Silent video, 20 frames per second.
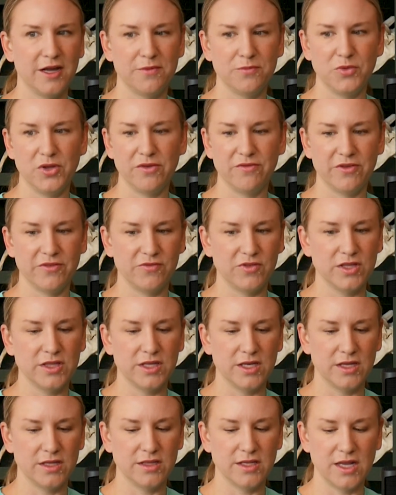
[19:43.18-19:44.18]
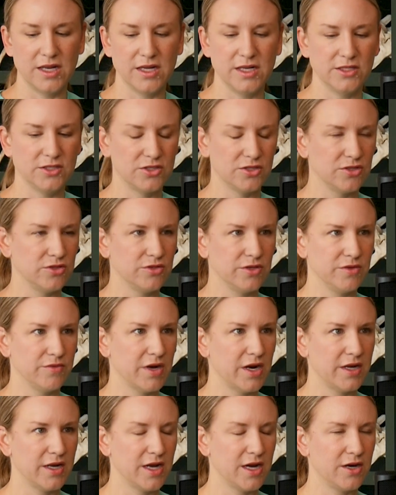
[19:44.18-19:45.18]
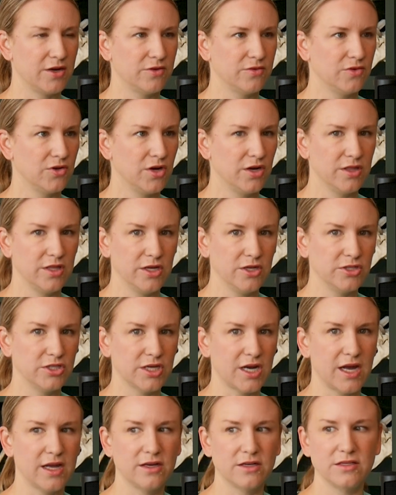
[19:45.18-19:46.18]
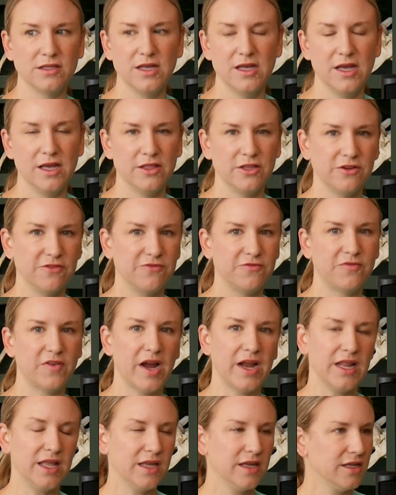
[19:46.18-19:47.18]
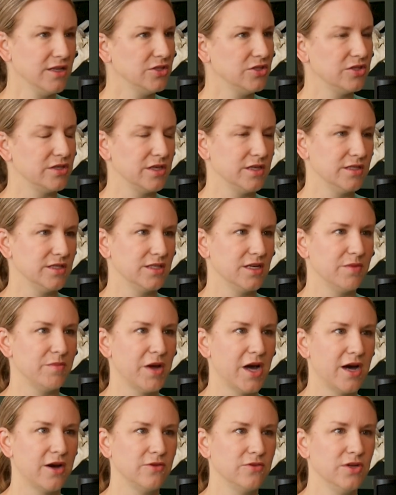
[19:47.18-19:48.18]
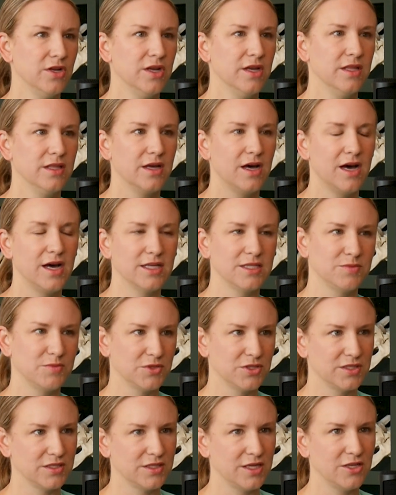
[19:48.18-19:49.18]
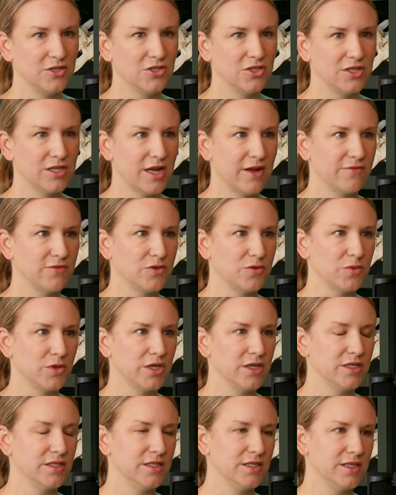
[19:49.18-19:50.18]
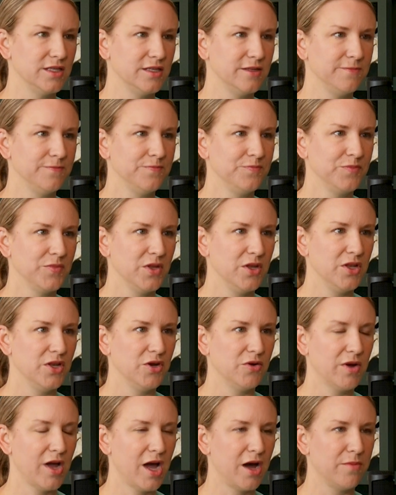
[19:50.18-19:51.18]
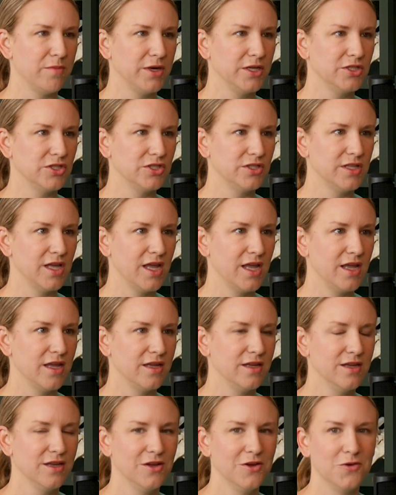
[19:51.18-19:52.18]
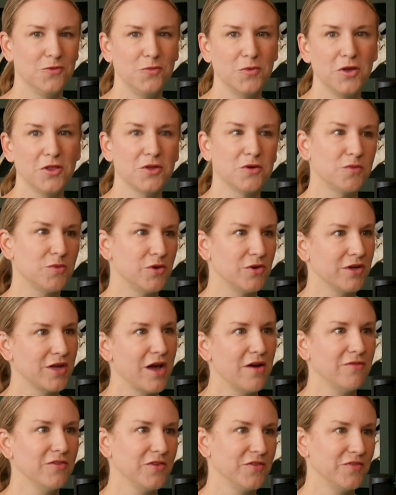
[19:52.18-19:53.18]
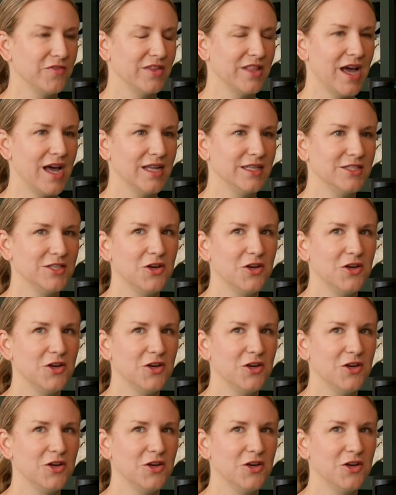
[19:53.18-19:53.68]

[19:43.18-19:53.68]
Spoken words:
We have a friend that they need surgery right now on their child, and they're fighting insurance about the hospitalization afterwards and, you know, how much they will or won't cover for that.